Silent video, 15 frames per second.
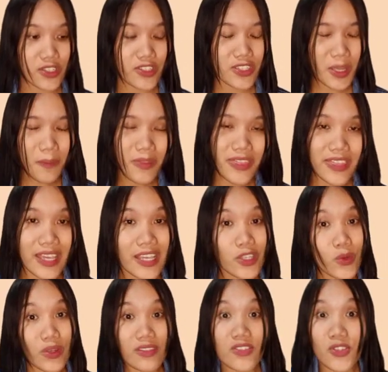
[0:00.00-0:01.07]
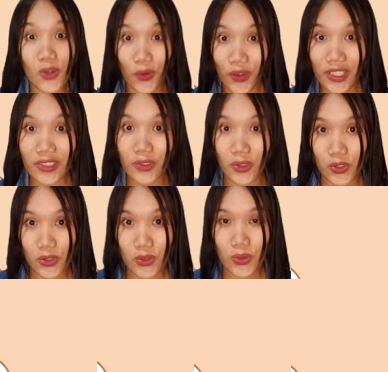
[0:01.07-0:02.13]
Something you enjoy to do.
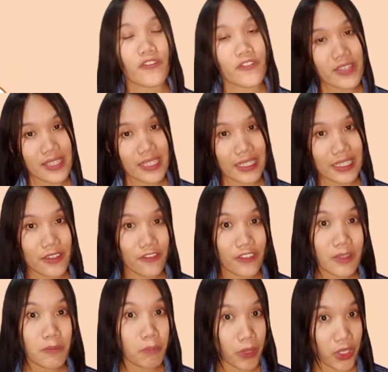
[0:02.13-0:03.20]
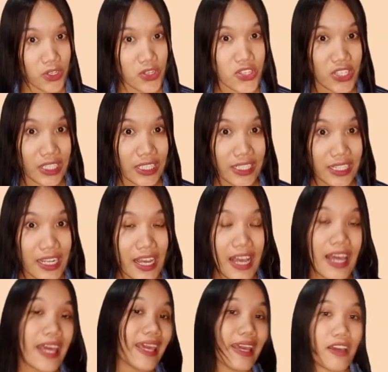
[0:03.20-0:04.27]
A physically fit person,
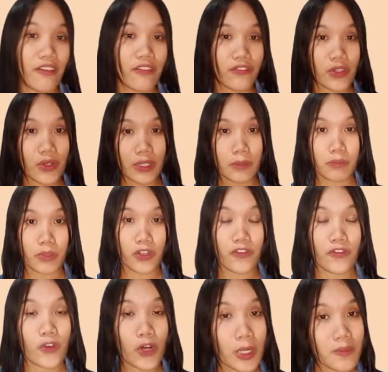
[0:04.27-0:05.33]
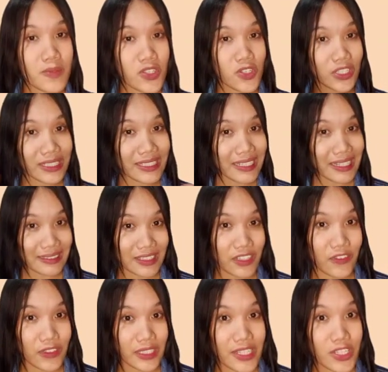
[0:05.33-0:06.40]
if you can perform certain
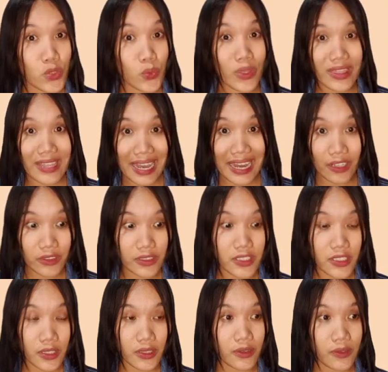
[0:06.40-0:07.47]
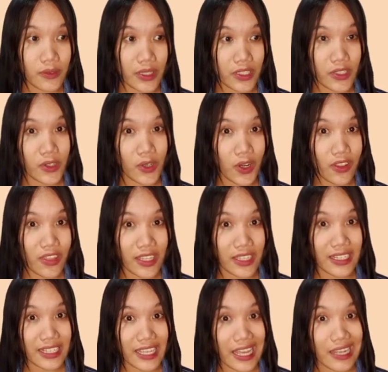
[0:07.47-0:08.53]
activities without, what do you call that
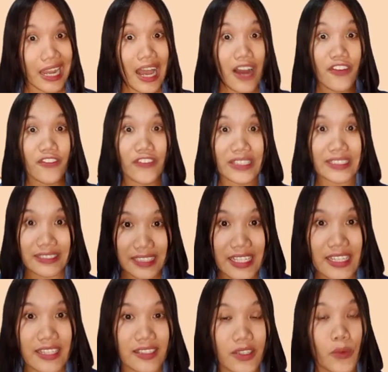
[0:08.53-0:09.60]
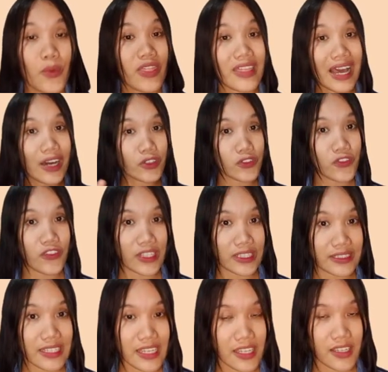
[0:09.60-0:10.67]
again? fatigue without
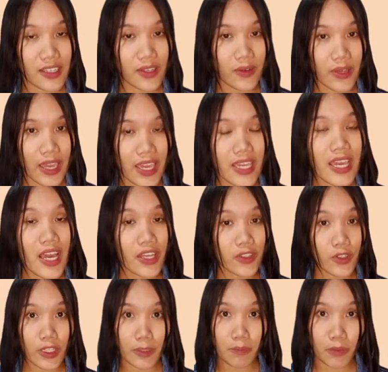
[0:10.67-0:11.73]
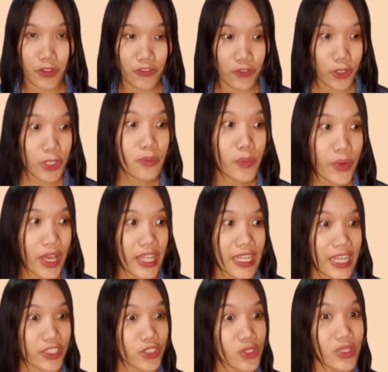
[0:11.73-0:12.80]
fatigue okay you can perform well
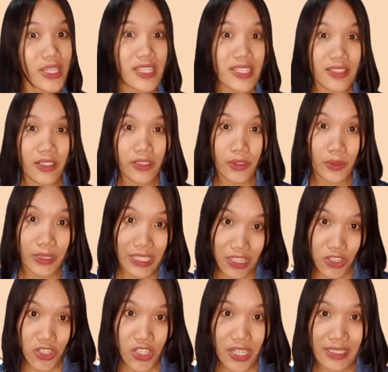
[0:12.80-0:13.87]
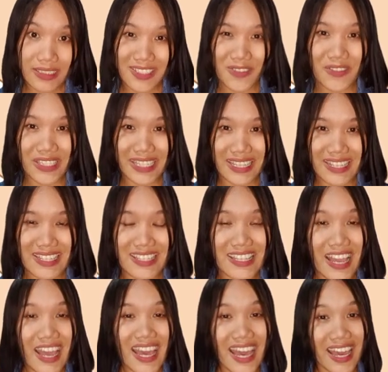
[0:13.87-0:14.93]
and you can still do leisure activities
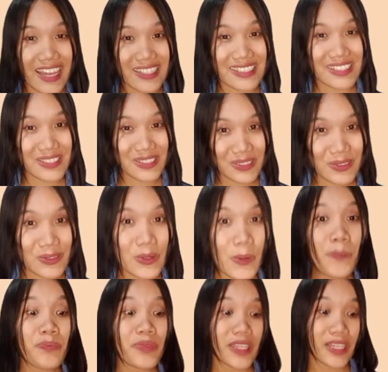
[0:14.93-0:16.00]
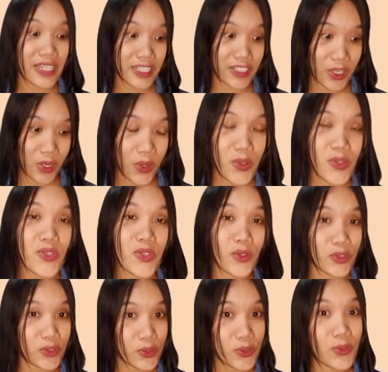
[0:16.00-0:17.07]
and you can also
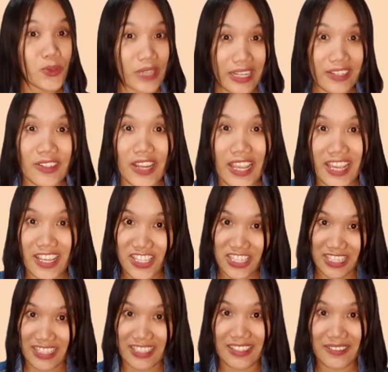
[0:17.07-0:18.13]
do recreation.